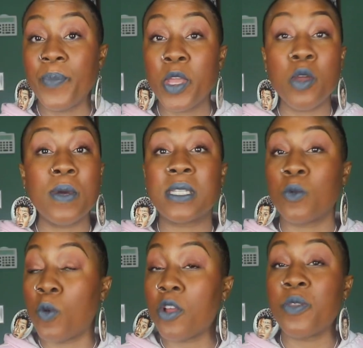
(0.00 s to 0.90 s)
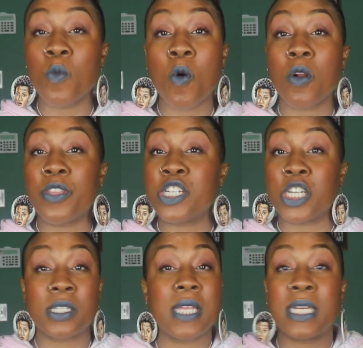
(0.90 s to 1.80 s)
who is worth more than
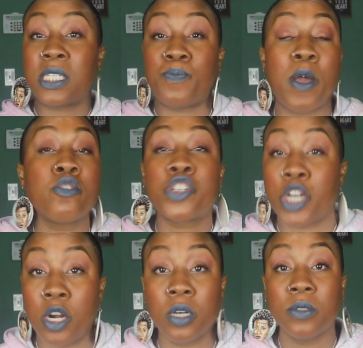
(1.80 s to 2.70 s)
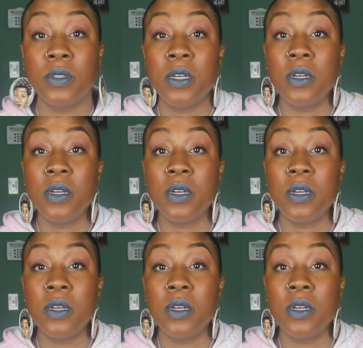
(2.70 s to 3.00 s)
just exposure.